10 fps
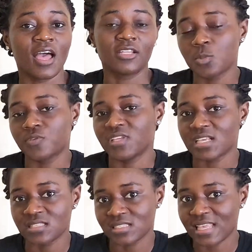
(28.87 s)
some of the
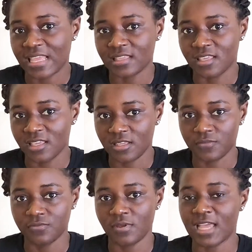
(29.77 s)
answers I
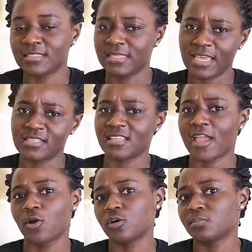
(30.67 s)
gave, and yes,
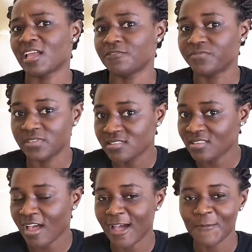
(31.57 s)
I got my
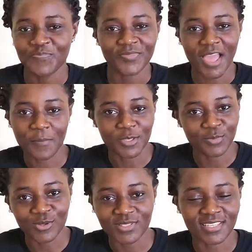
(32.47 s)
visa. I'm in
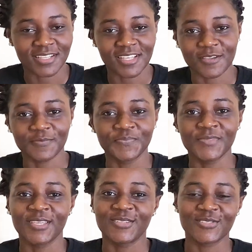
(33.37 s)
Malta now.
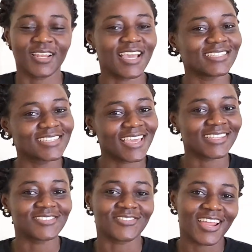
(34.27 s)
So let's
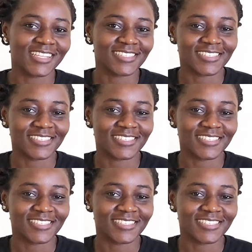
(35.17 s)
get right